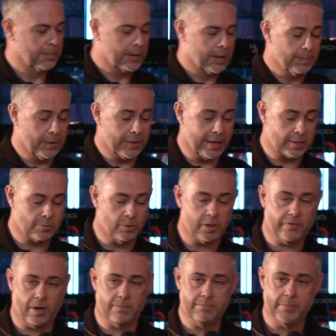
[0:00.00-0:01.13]
But that's one of
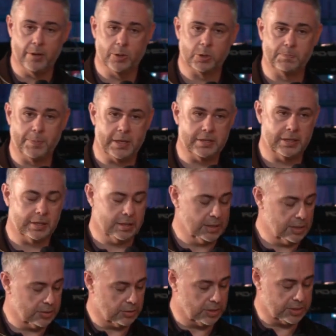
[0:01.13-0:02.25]
our most basic
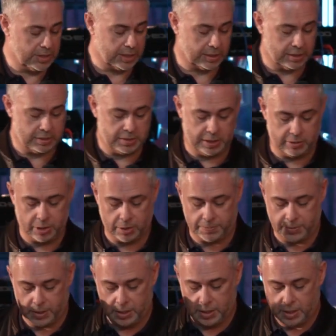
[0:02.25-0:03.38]
needs on the second tier up,
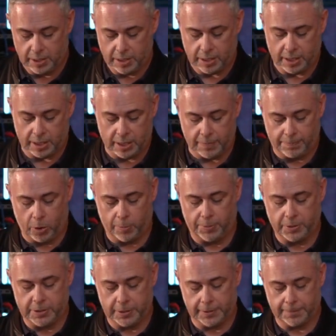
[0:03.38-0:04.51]
uh, and
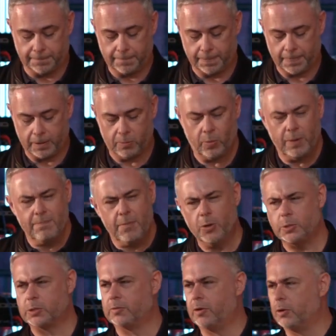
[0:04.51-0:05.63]
property. When
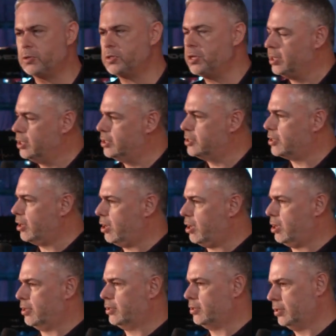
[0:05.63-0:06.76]
most of those needs
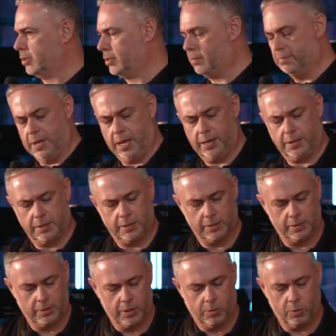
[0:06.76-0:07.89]
are met,
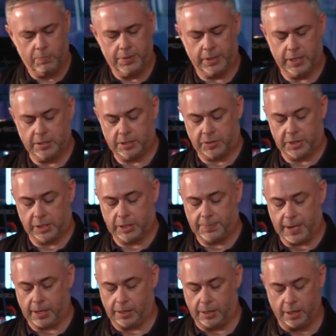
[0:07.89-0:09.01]
we begin to think
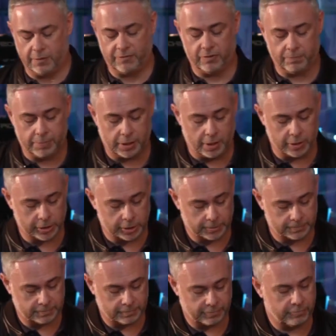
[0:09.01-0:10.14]
about love and belonging,
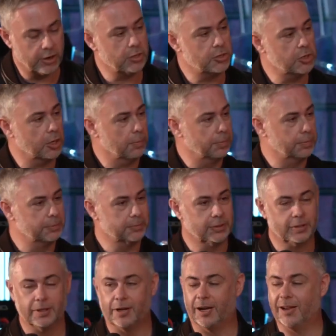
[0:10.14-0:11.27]
friendship,
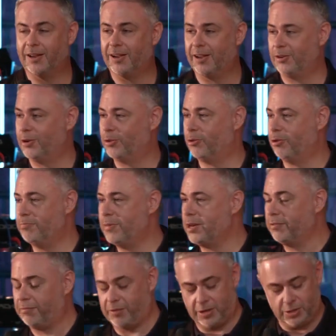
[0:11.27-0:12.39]
I, know there are many
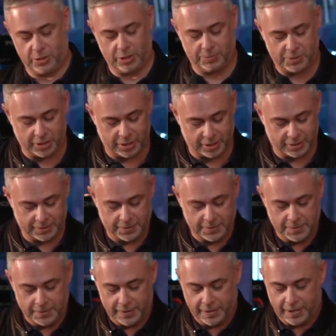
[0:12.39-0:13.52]
friendships here.
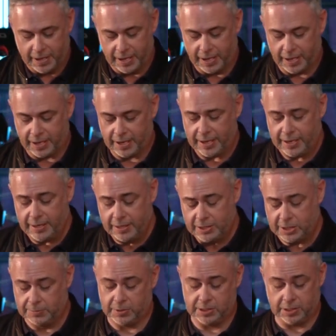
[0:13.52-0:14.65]
Uh,
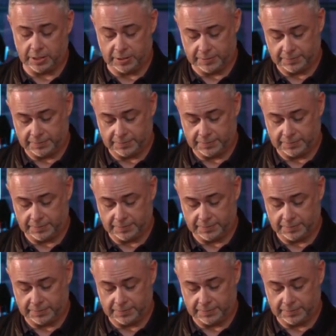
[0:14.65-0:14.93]
intimacy.